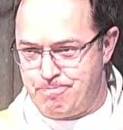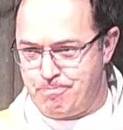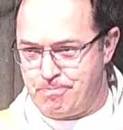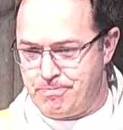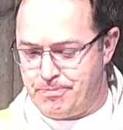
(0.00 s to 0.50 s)

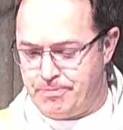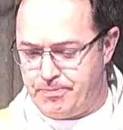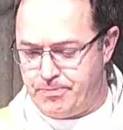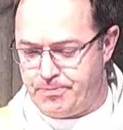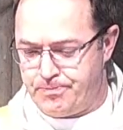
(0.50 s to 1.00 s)

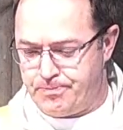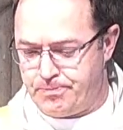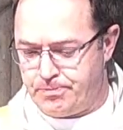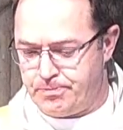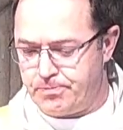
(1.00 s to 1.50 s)

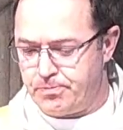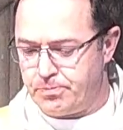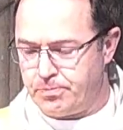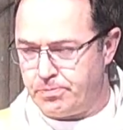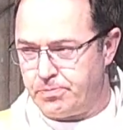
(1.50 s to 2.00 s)

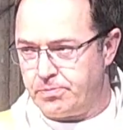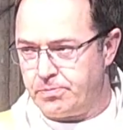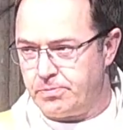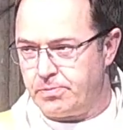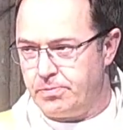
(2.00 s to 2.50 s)

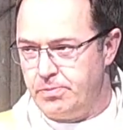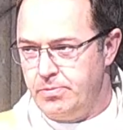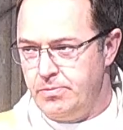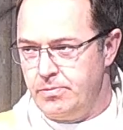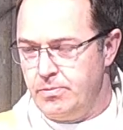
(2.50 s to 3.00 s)

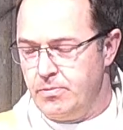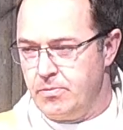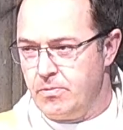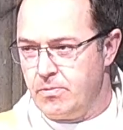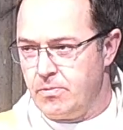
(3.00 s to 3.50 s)

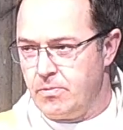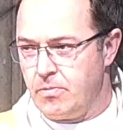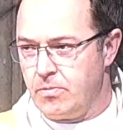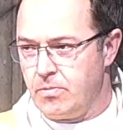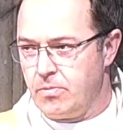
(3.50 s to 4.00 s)

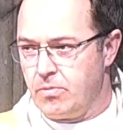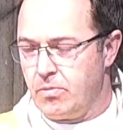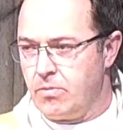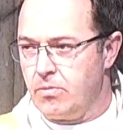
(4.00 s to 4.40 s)
(silence)